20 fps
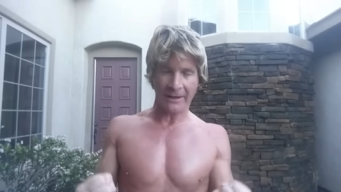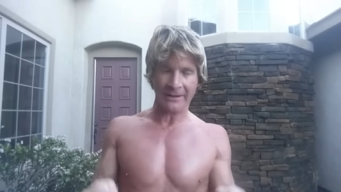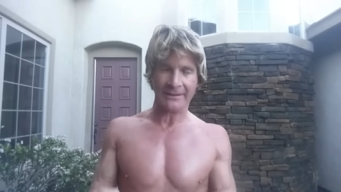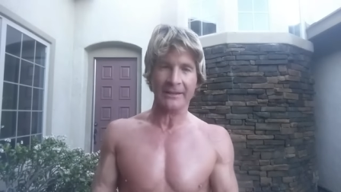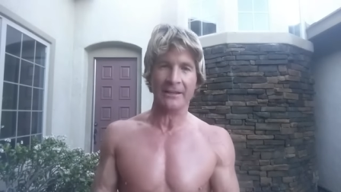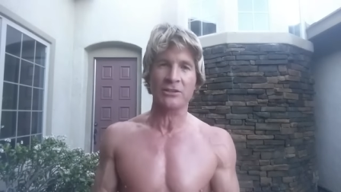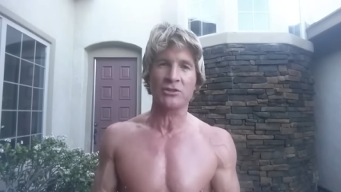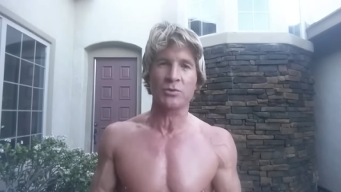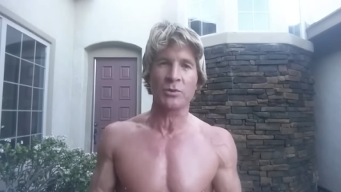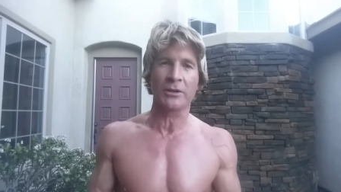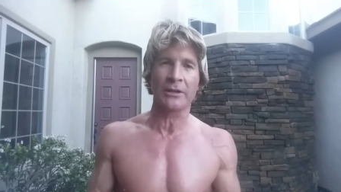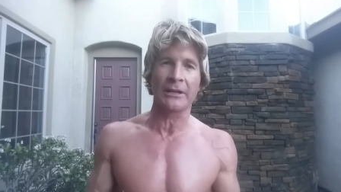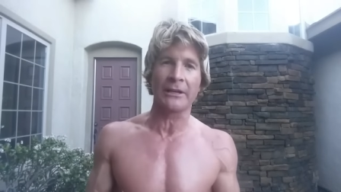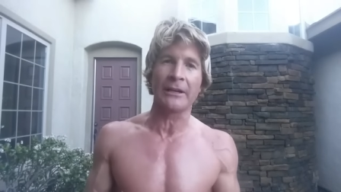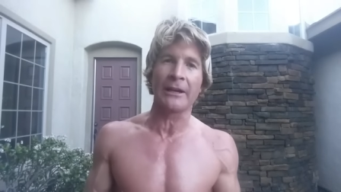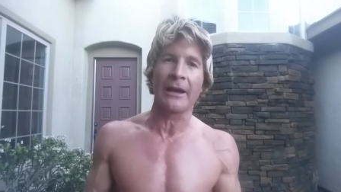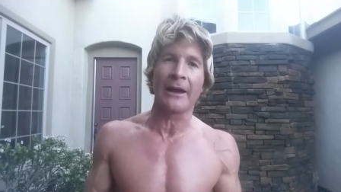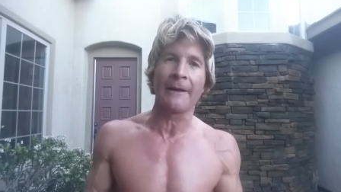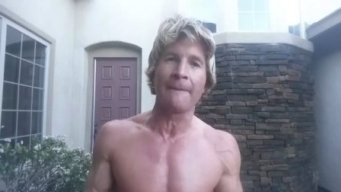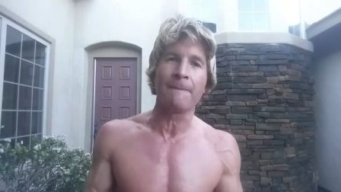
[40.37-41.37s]
I think it's
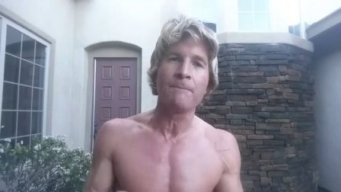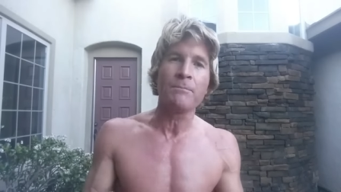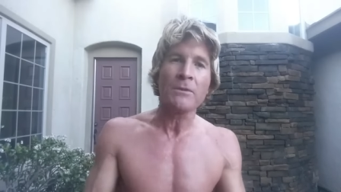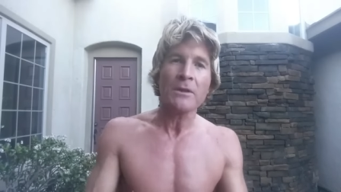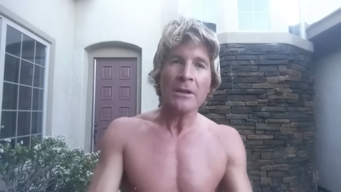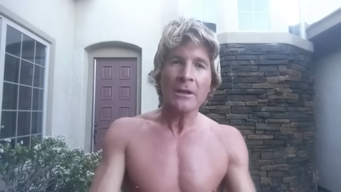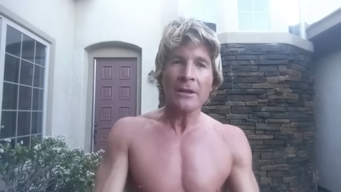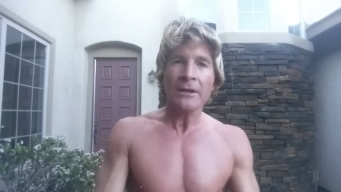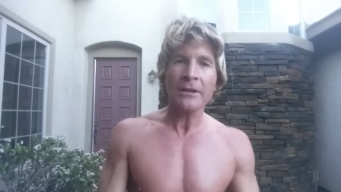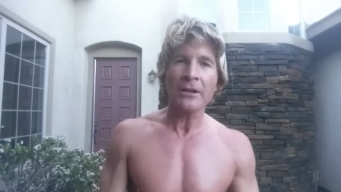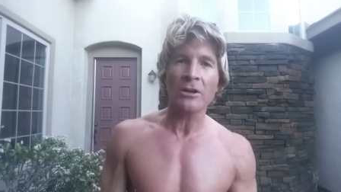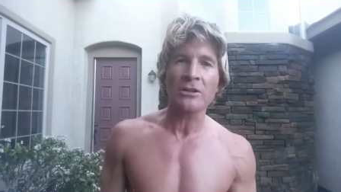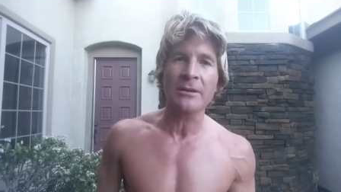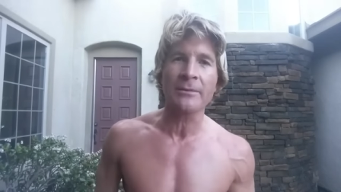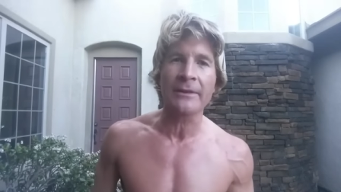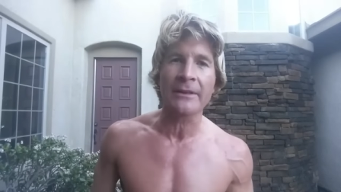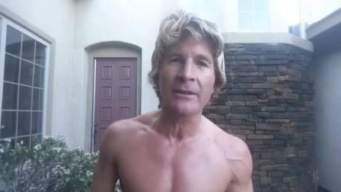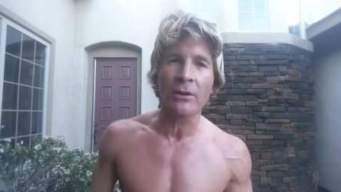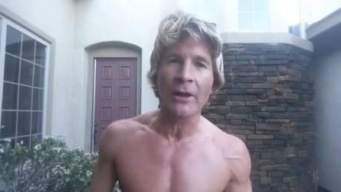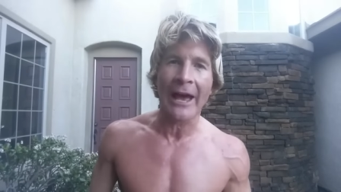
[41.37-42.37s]
really, uh, you know,
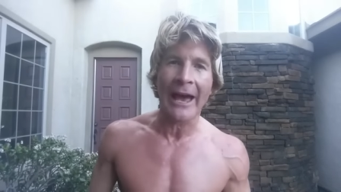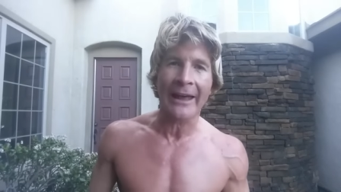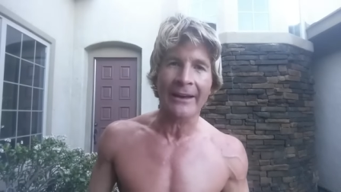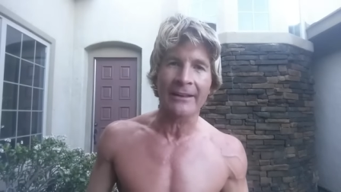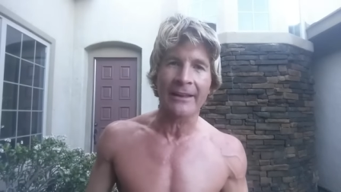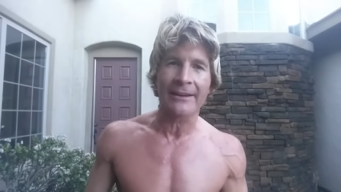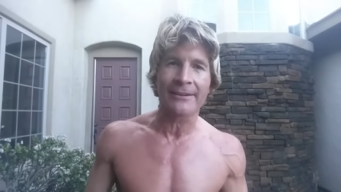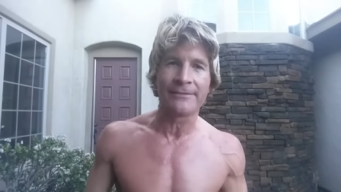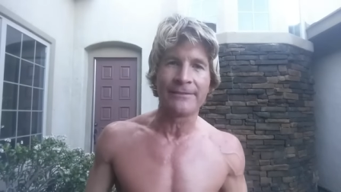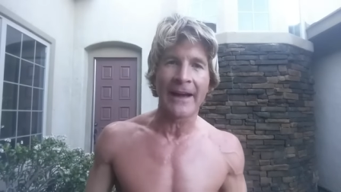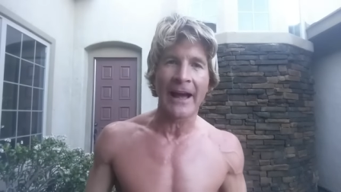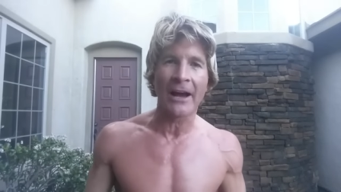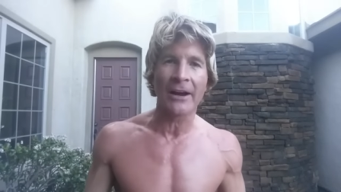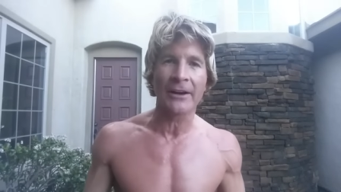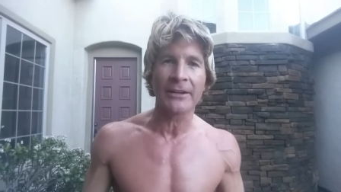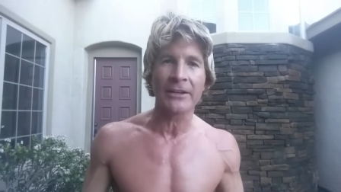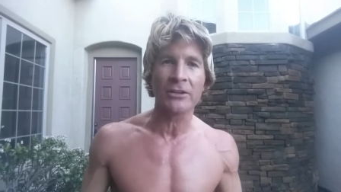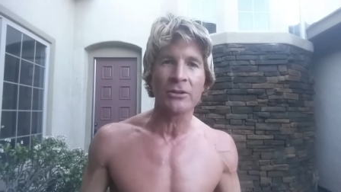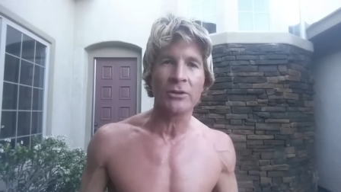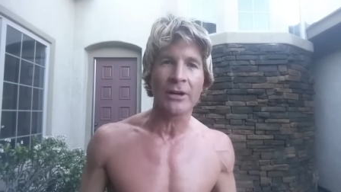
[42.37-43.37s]
something that will add a lot of
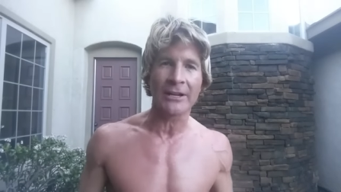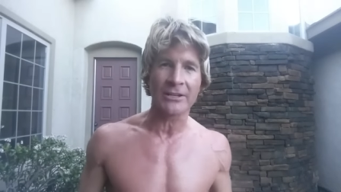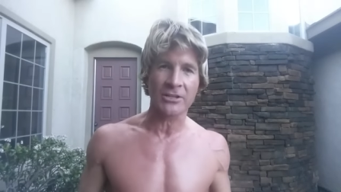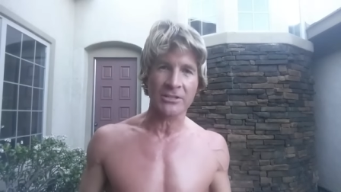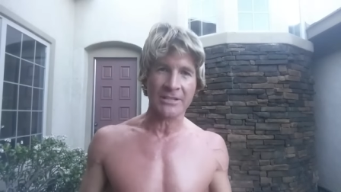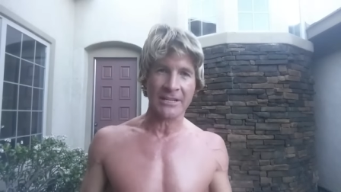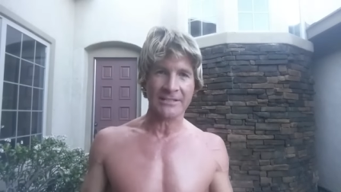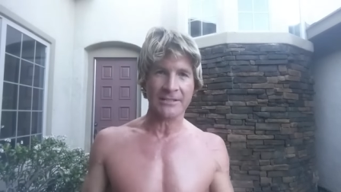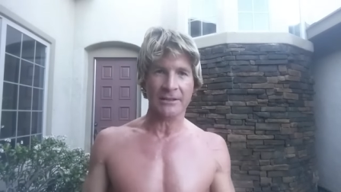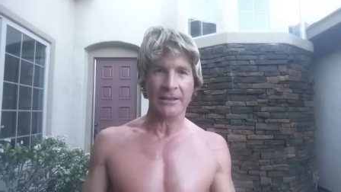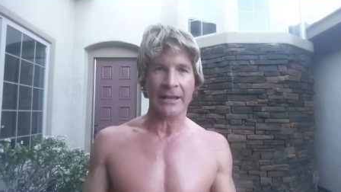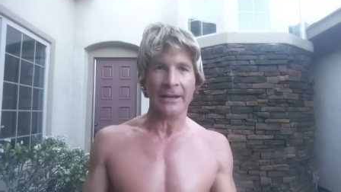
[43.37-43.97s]
value and just as a,